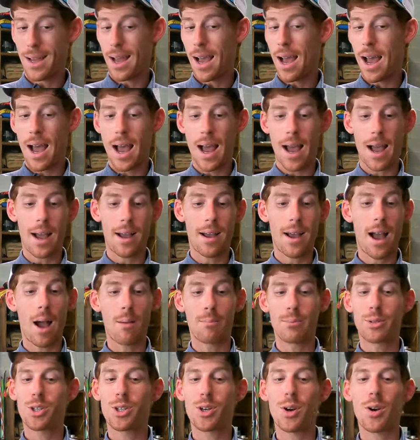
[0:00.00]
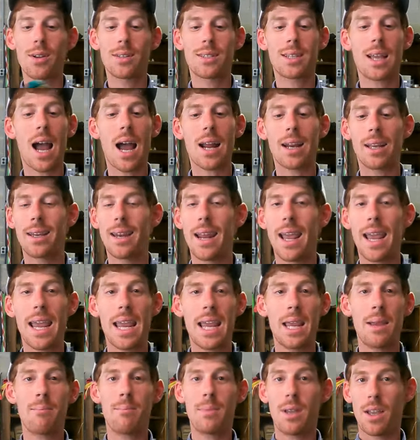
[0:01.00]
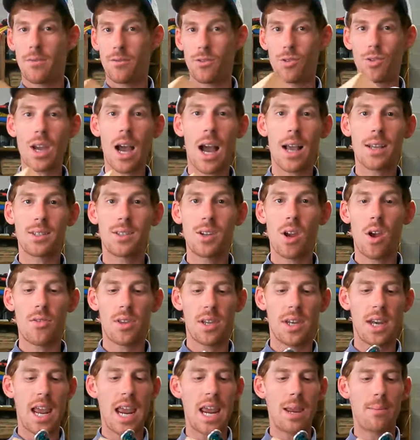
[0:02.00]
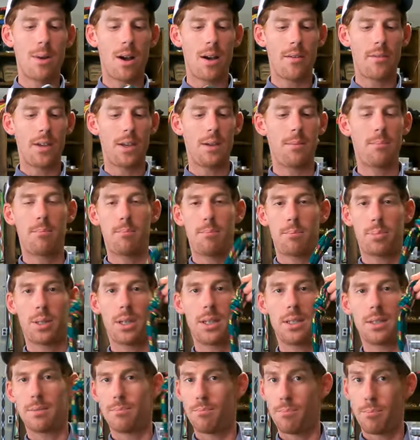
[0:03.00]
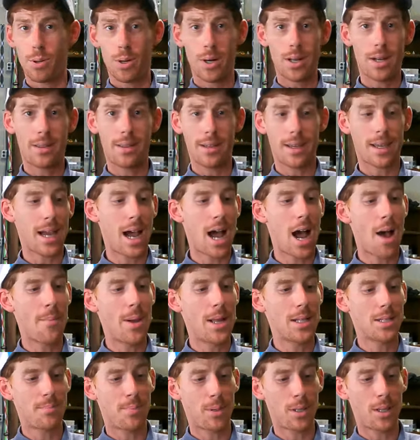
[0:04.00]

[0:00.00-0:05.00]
I'm sure it's got a name. If you guys know the name of it, please put it in the comments